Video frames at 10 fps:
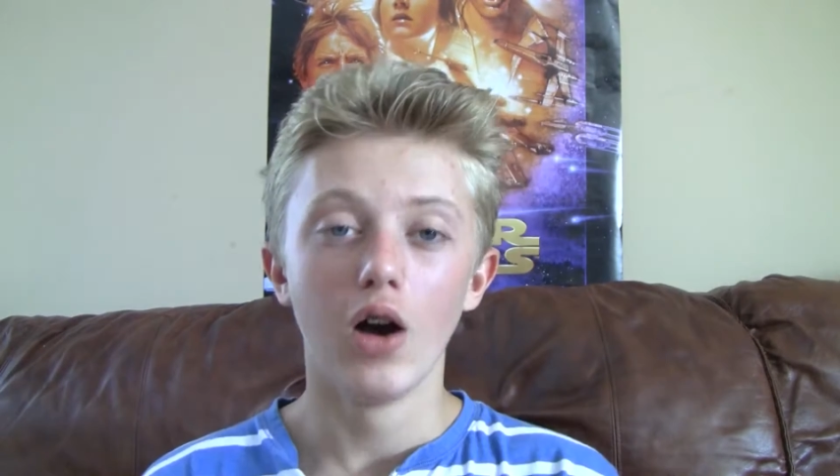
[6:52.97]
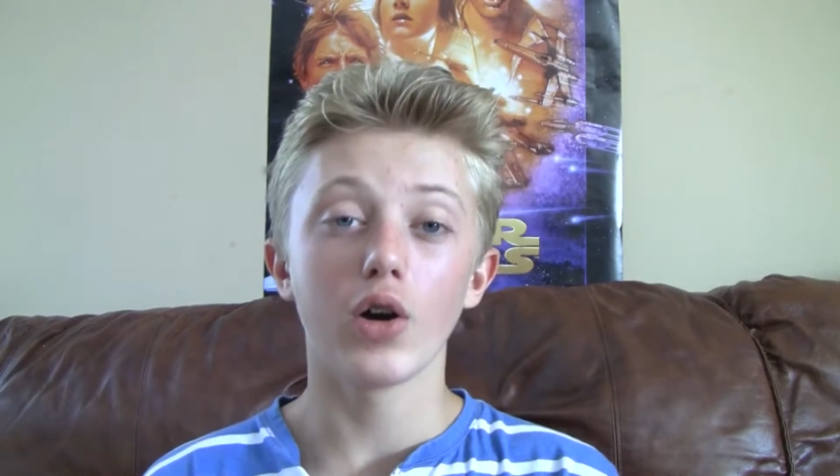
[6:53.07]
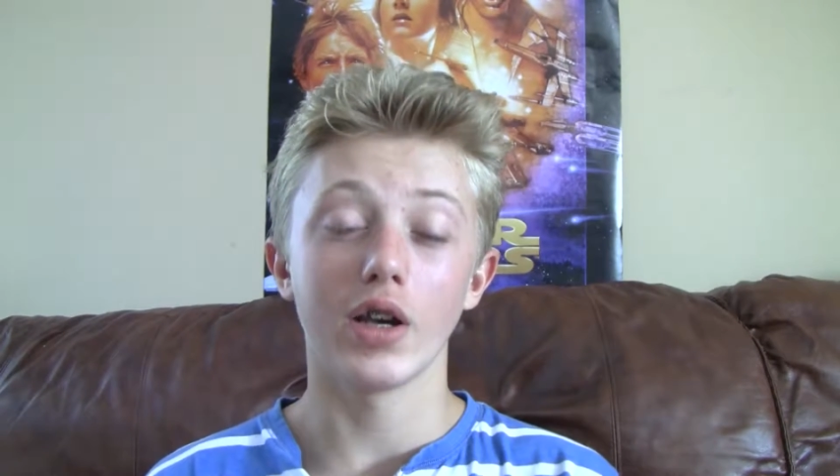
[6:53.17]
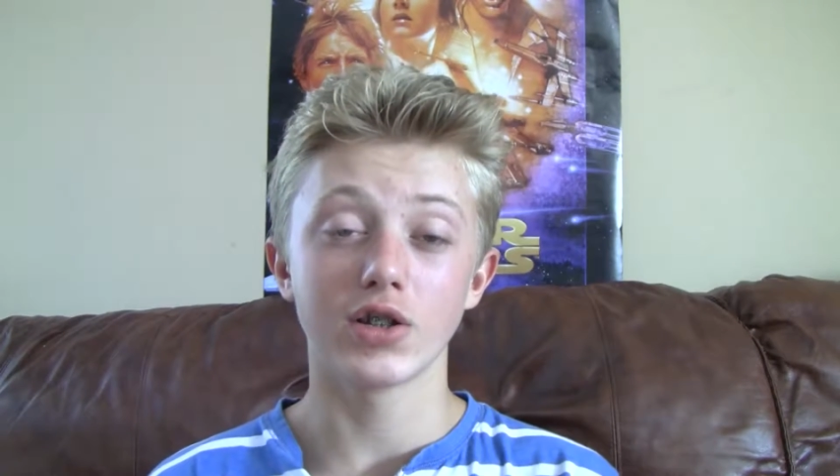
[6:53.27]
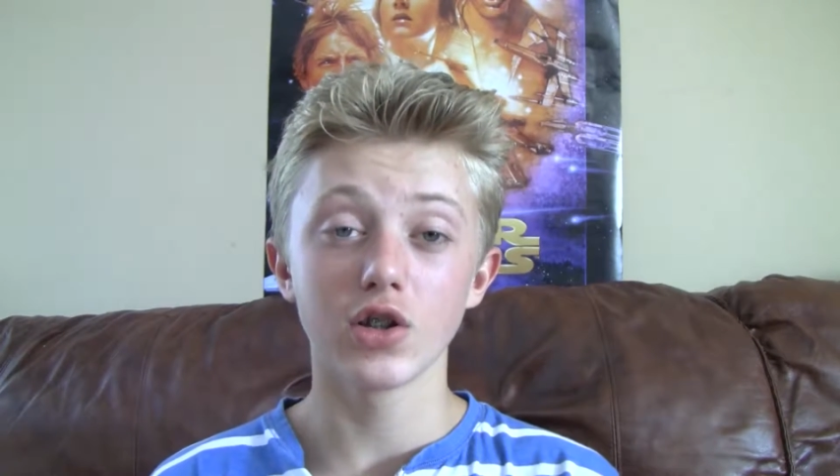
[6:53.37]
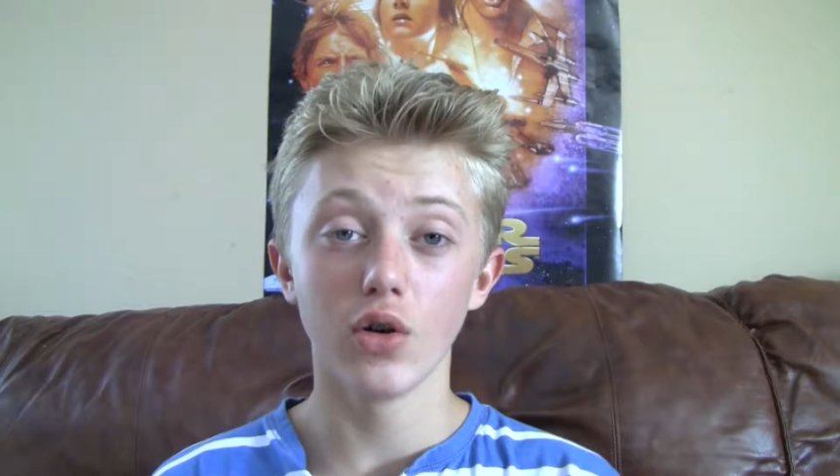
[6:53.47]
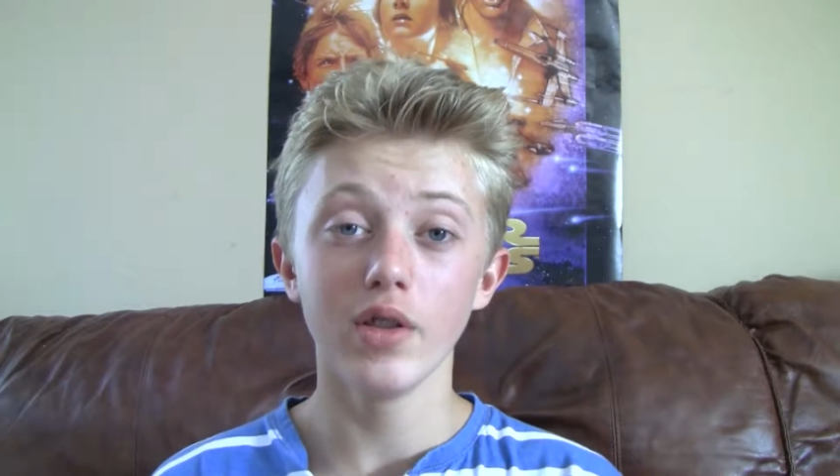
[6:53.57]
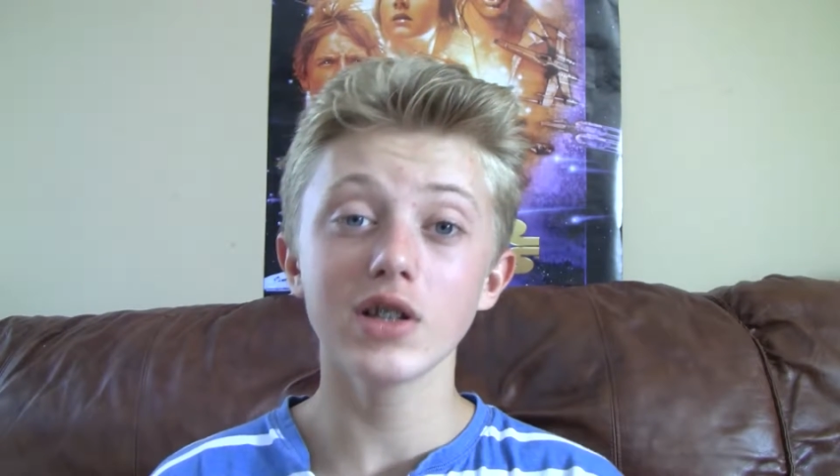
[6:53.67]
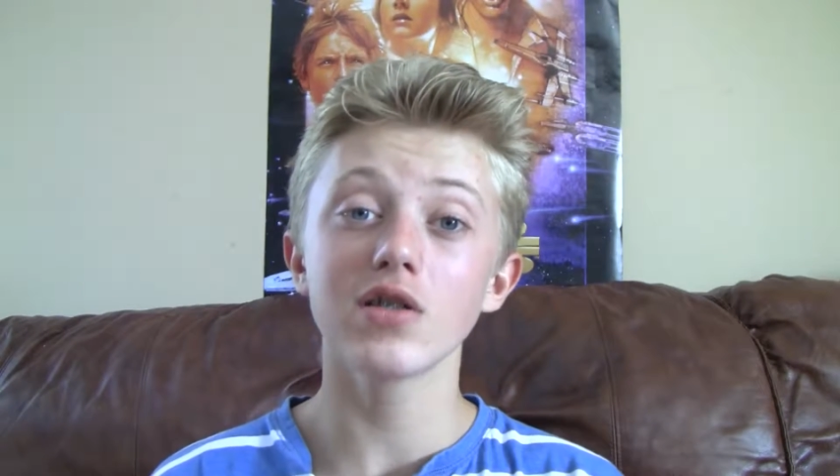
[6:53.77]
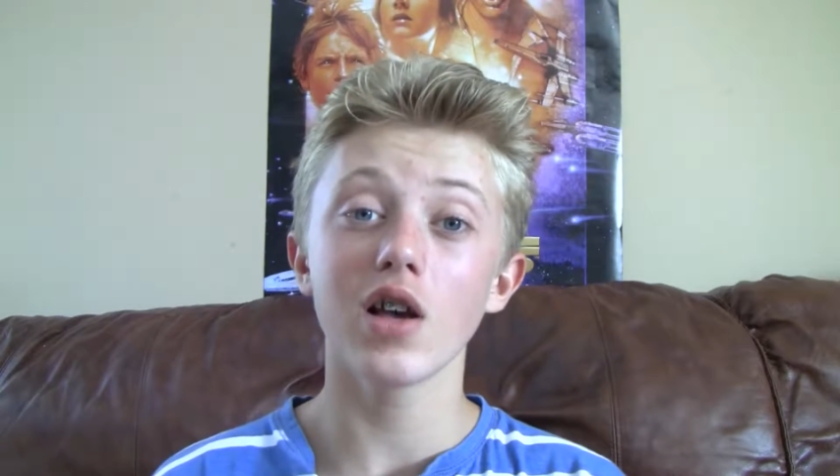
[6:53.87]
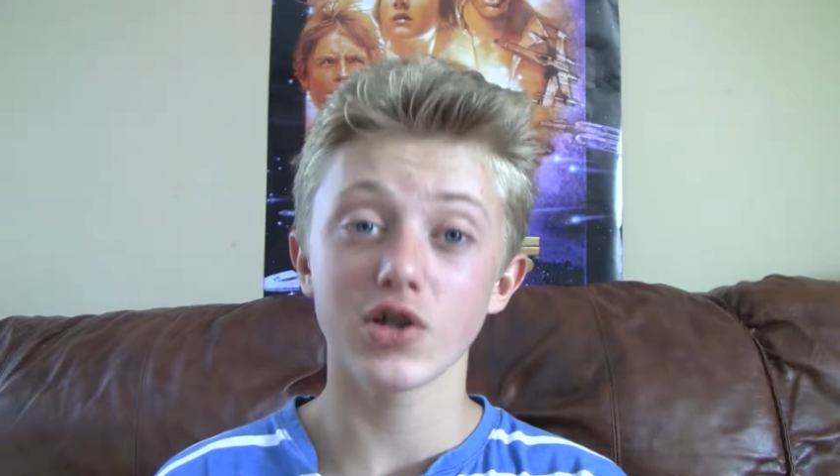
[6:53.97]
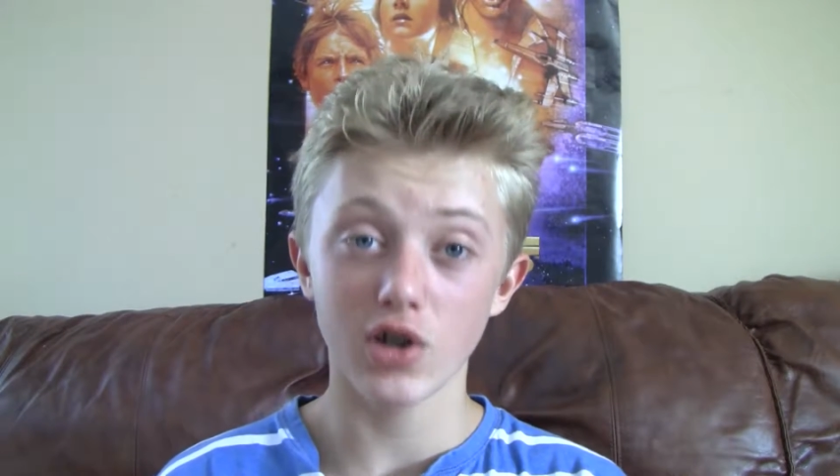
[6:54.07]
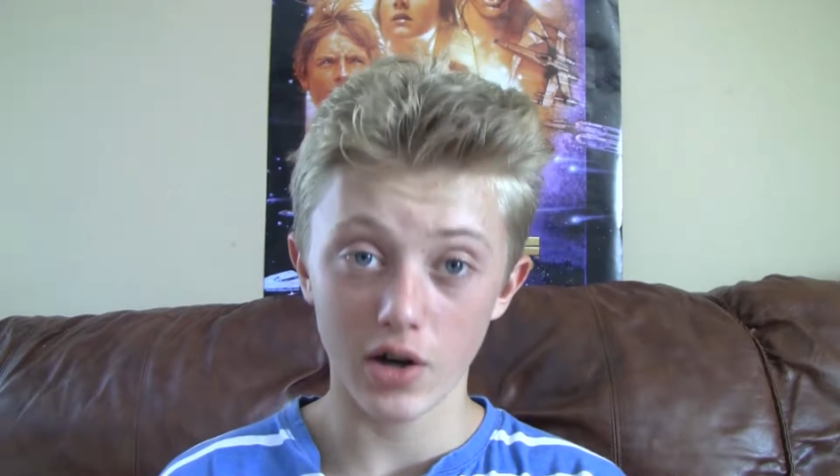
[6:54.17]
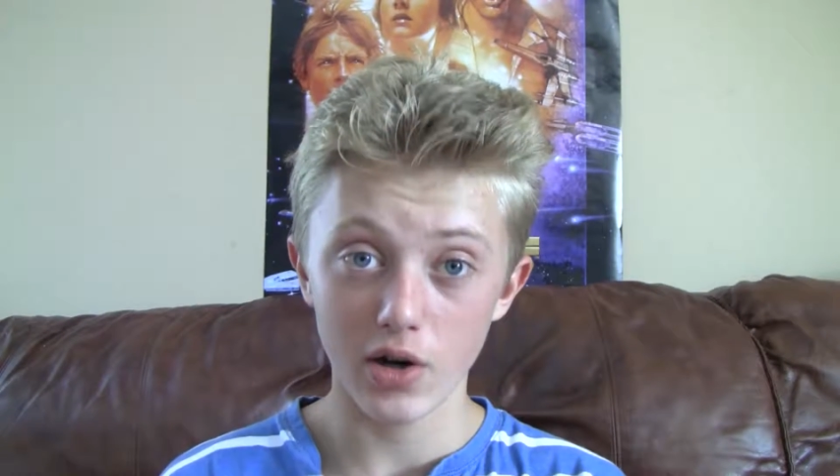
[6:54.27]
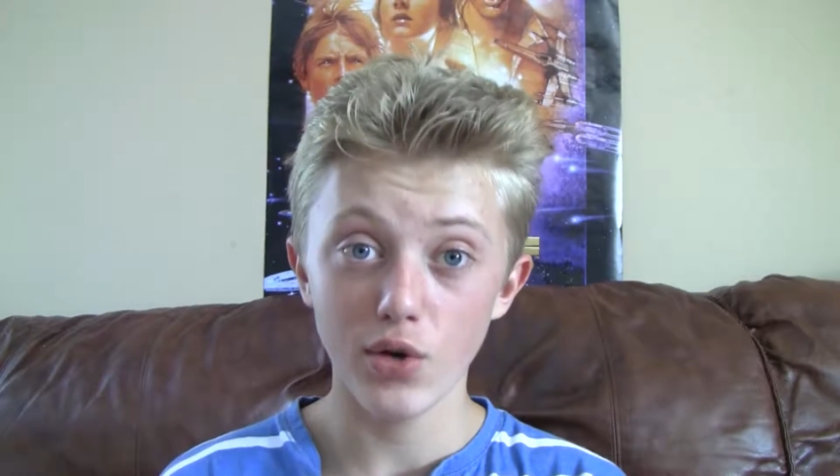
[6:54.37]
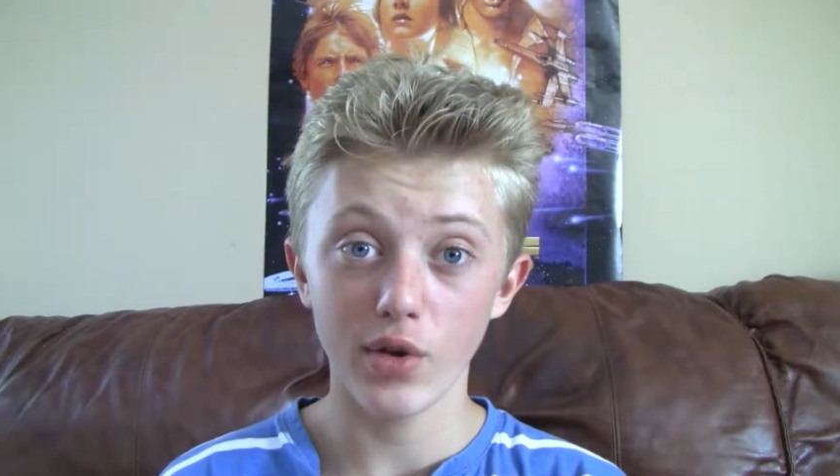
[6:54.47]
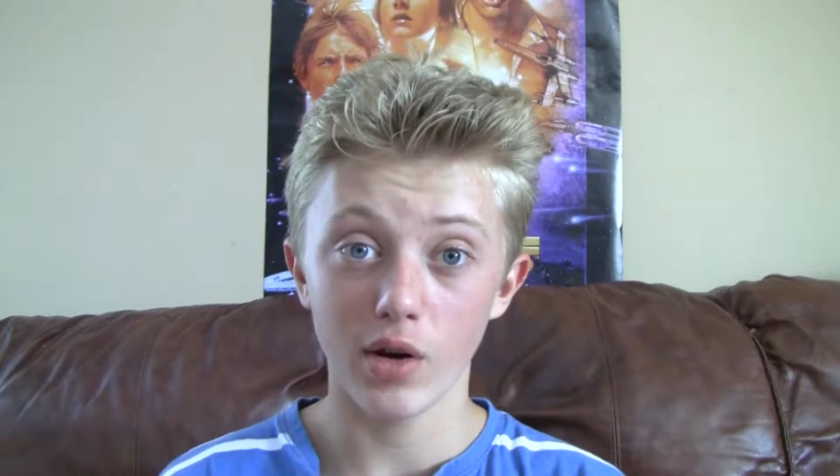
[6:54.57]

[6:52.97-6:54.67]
Okay, so in this last shot here